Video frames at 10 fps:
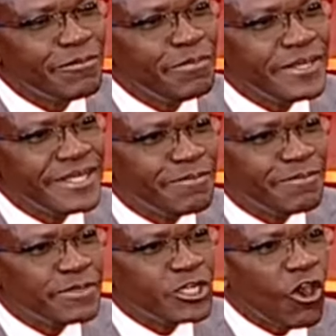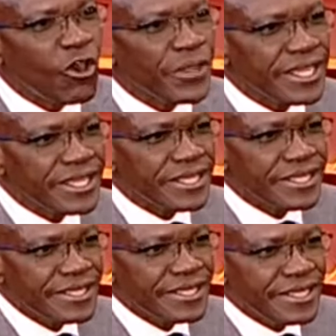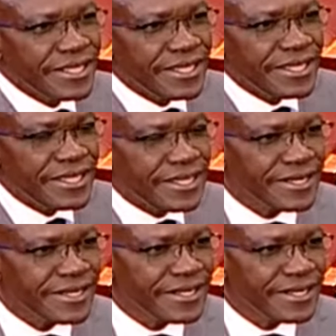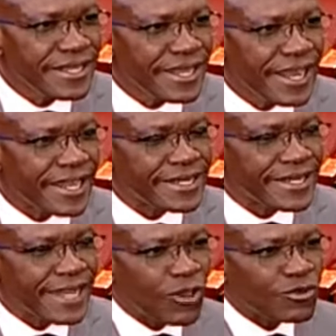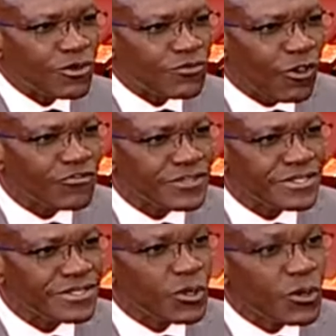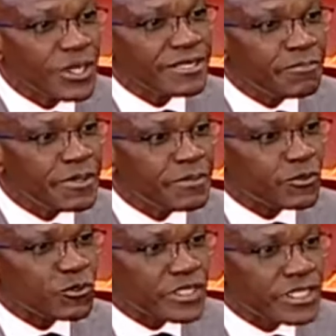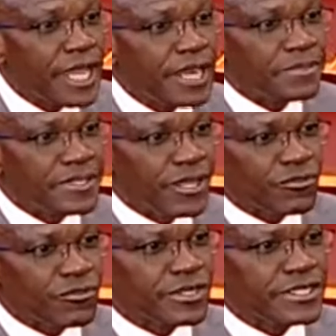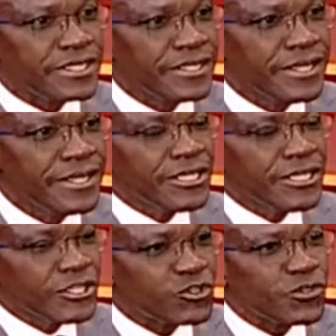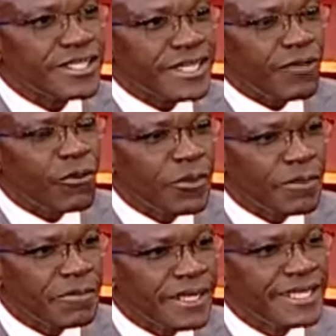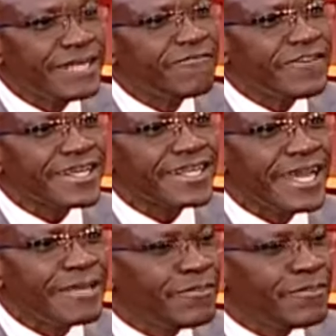be tiptoeing in and out of office. We wanted people to stamp their authority so that our women, in fact, I